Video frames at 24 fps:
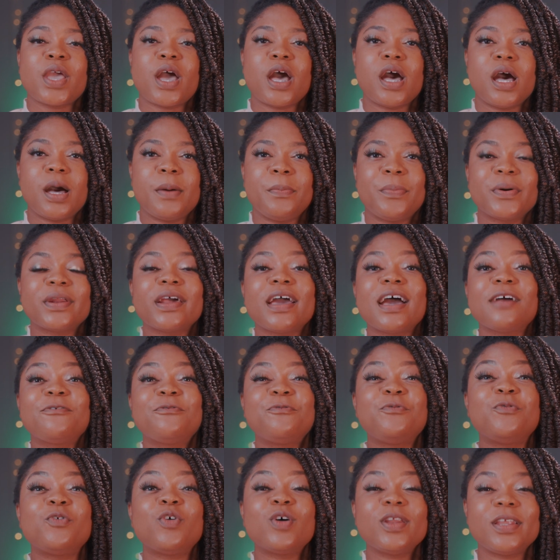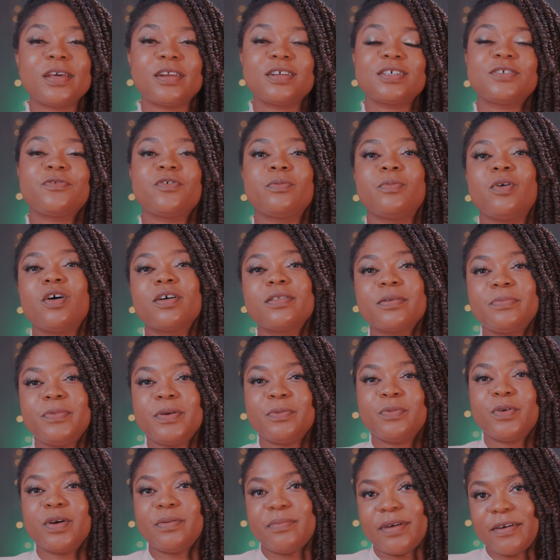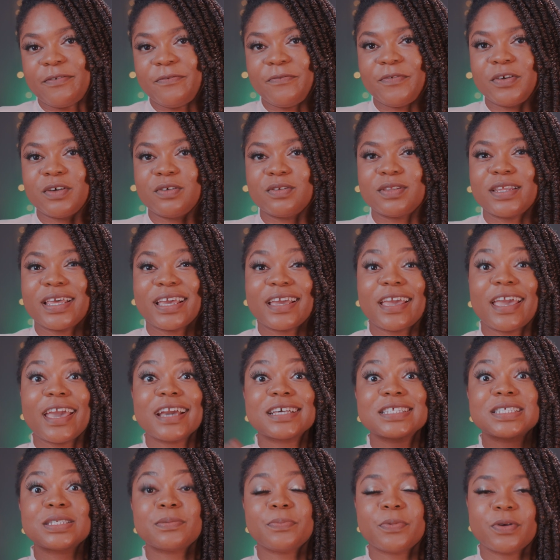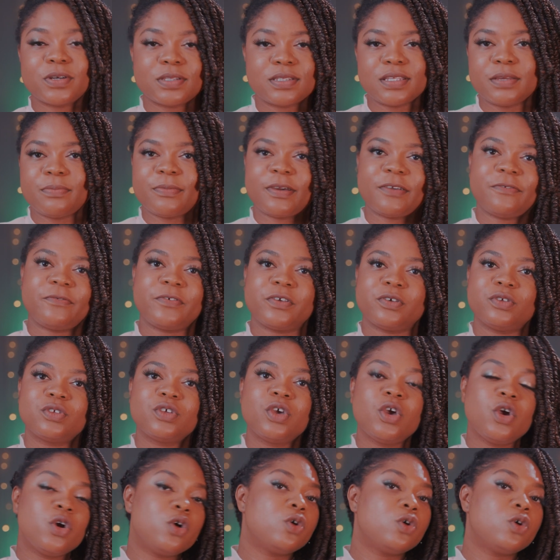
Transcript: But I had 4 letters from other people in my field, like experts in my field,